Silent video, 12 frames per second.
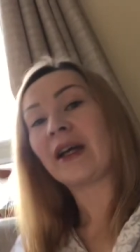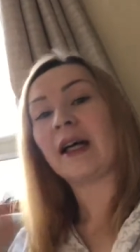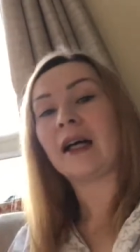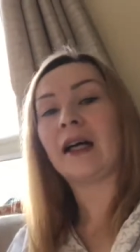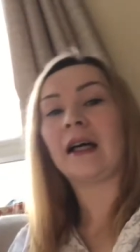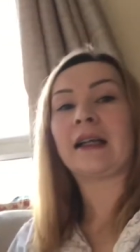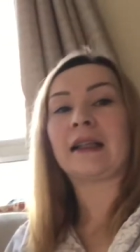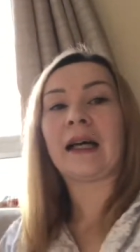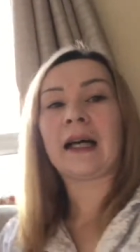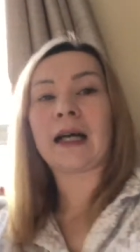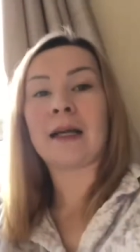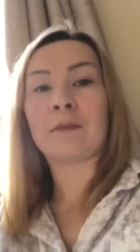And
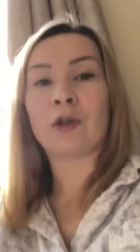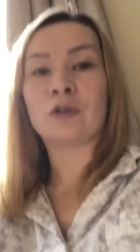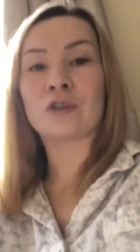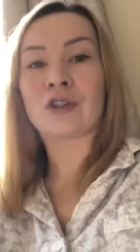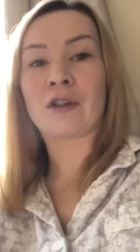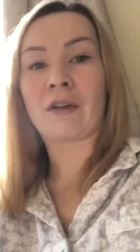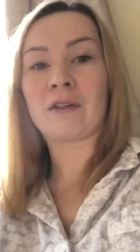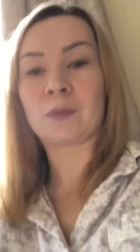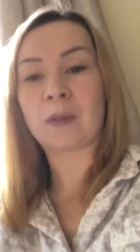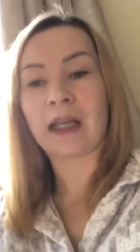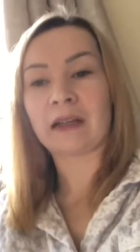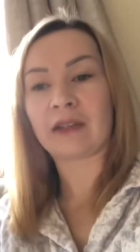I'm also going to
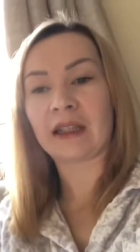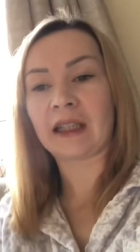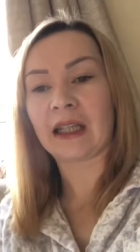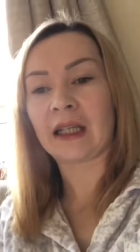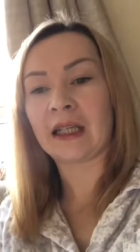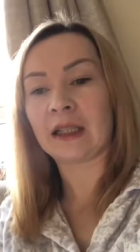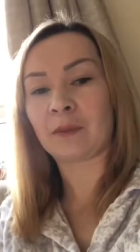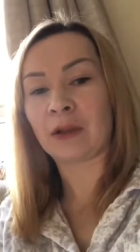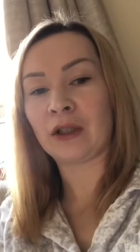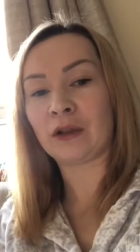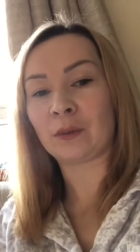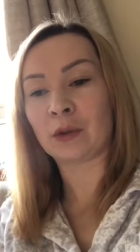be having a
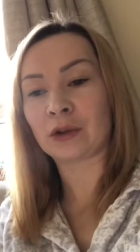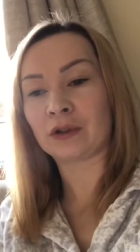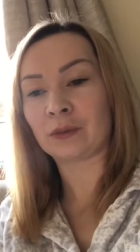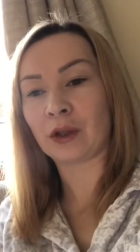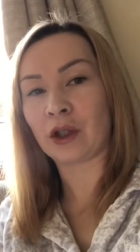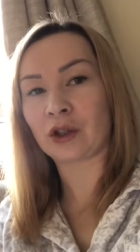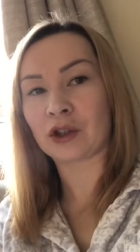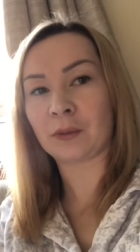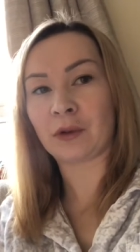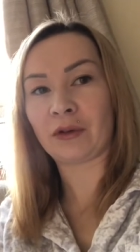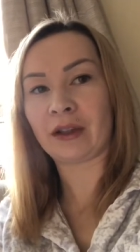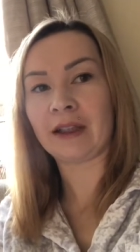peanut butter and banana
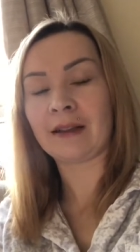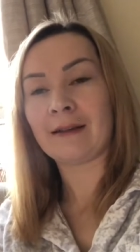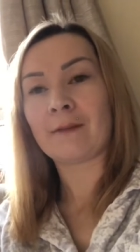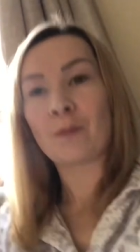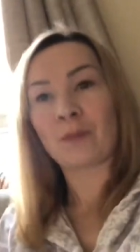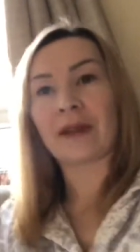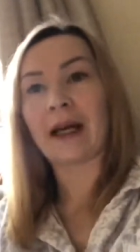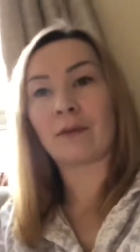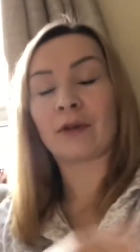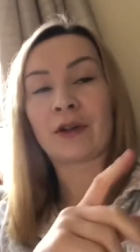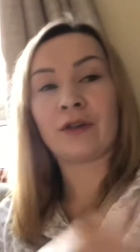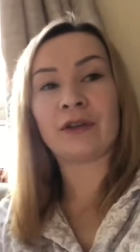smoothie. Now,
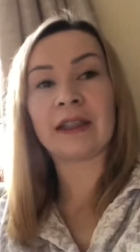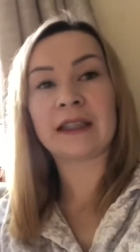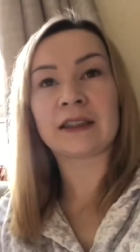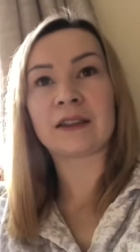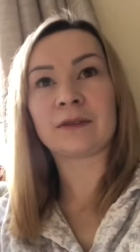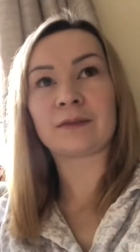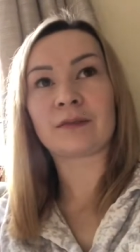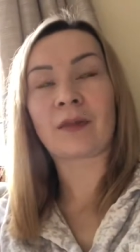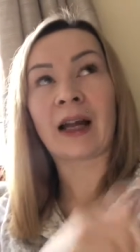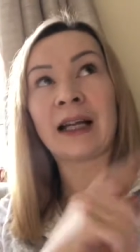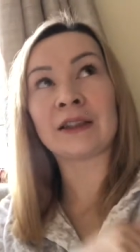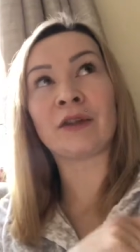the reason
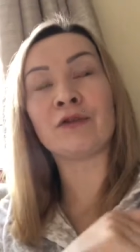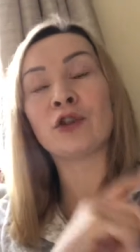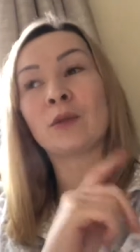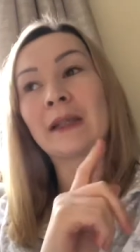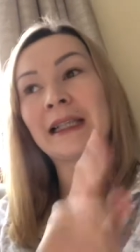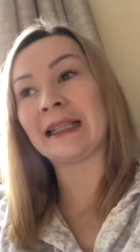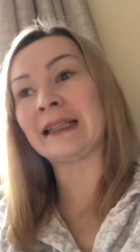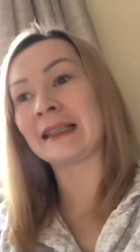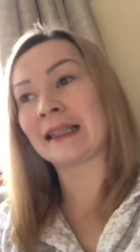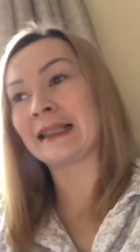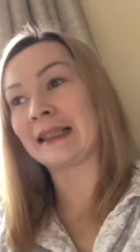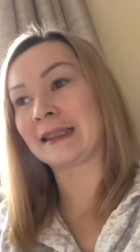I don't normally eat
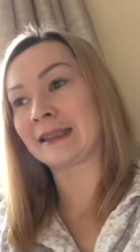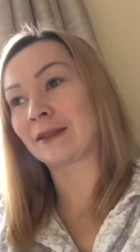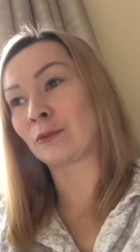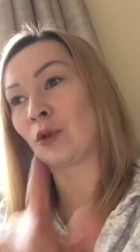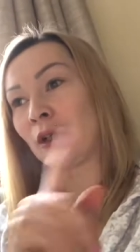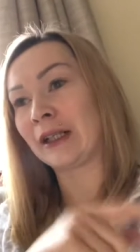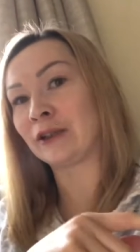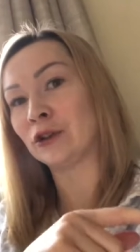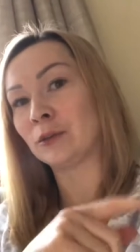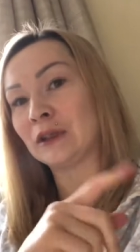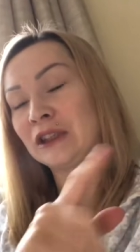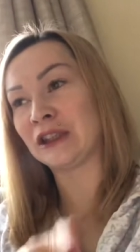like this, what I
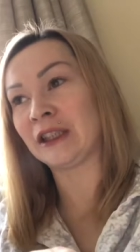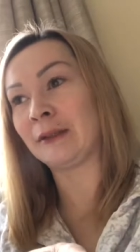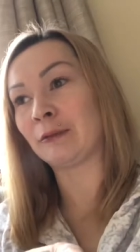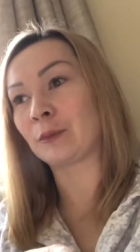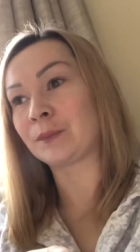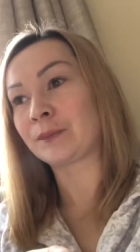normally do